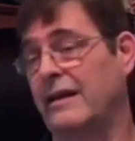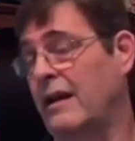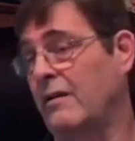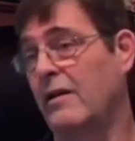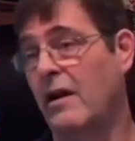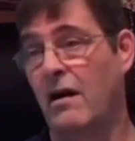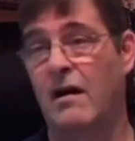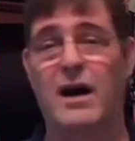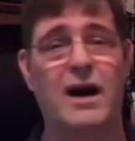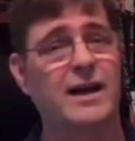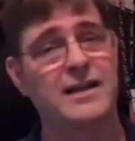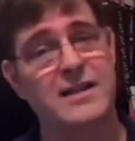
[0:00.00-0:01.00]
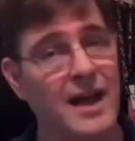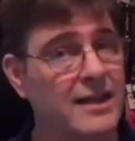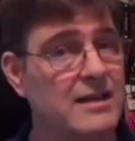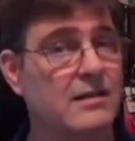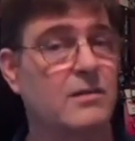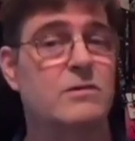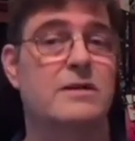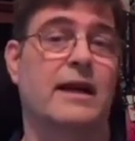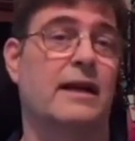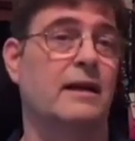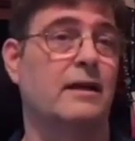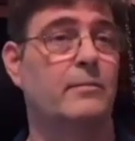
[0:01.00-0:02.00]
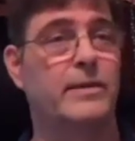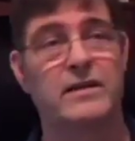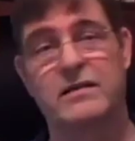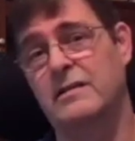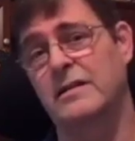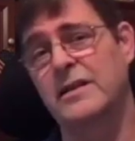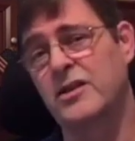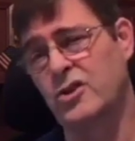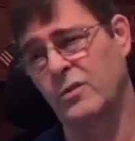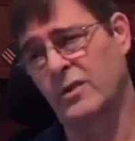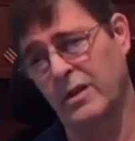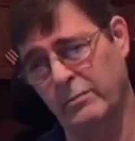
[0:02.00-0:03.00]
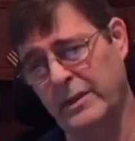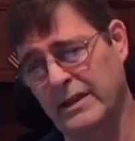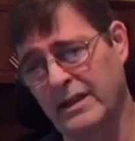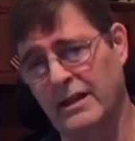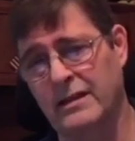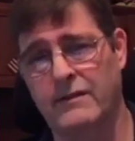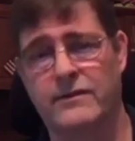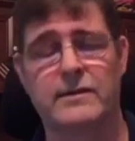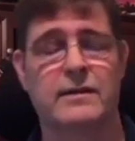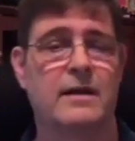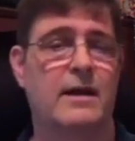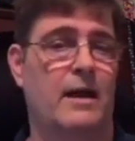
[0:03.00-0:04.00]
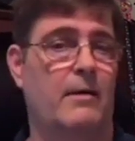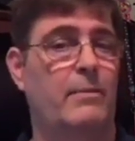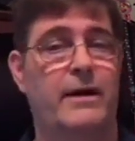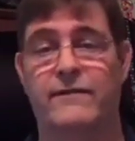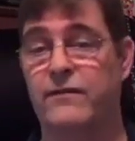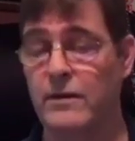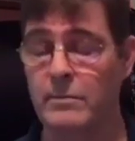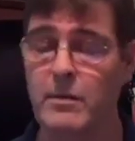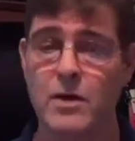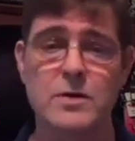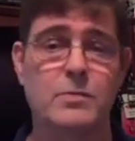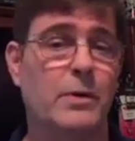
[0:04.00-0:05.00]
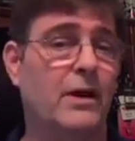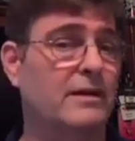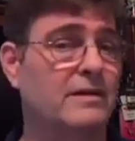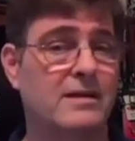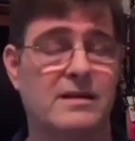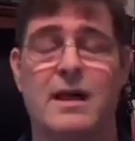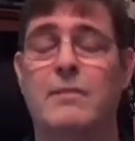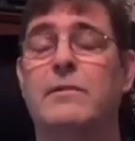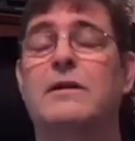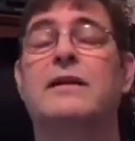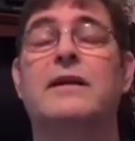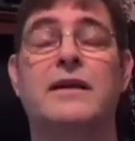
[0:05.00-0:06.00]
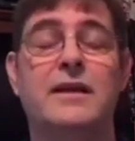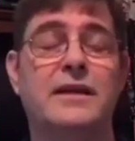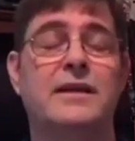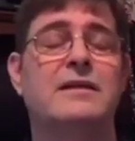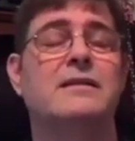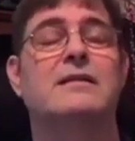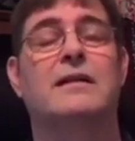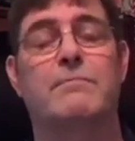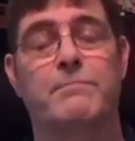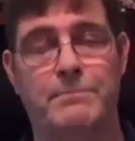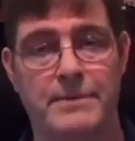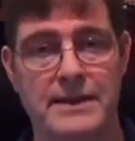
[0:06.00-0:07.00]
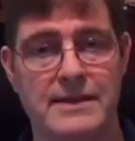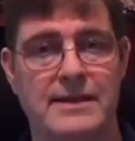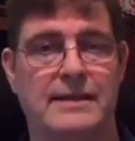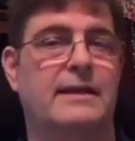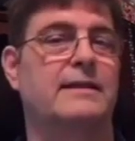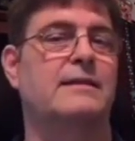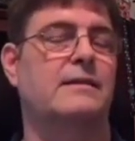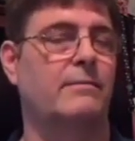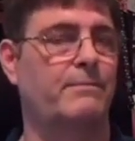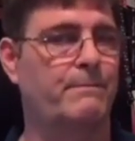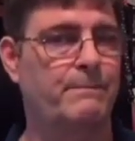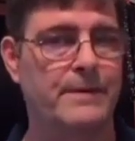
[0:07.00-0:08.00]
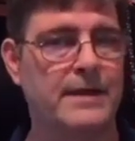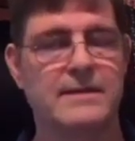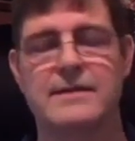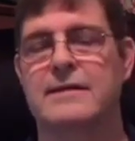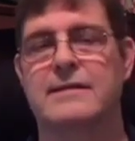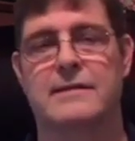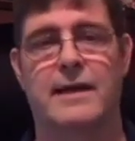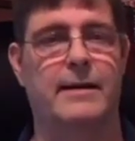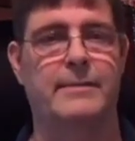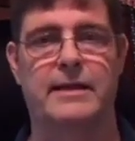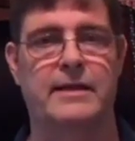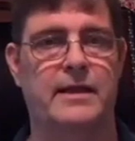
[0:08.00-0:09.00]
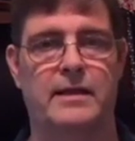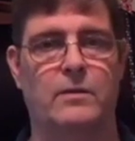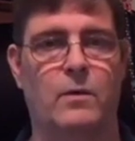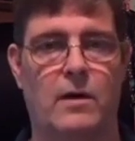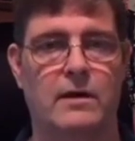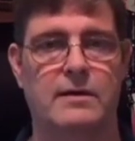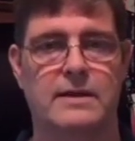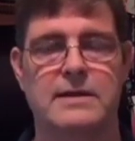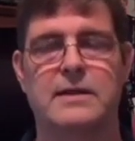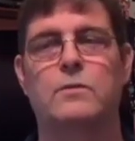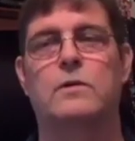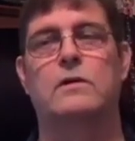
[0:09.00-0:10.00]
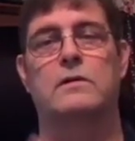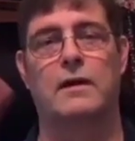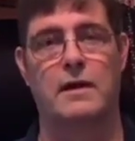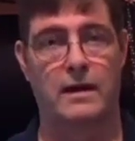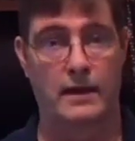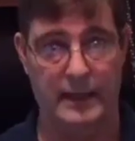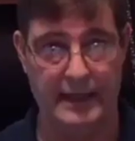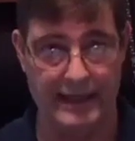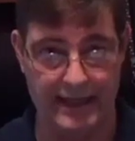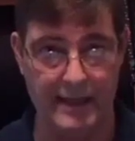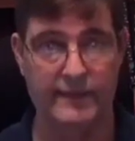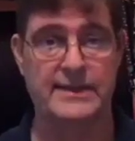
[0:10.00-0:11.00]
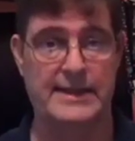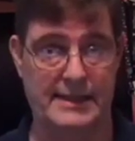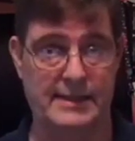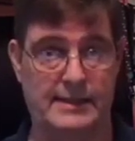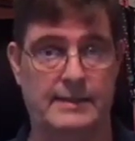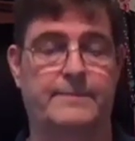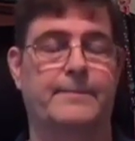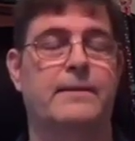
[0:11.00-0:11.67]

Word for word: Now, August kind of slows down a little bit. Early June can be a little different. But for the most part, summer is busy. It's the busiest time of the year at Walt Disney World of a season.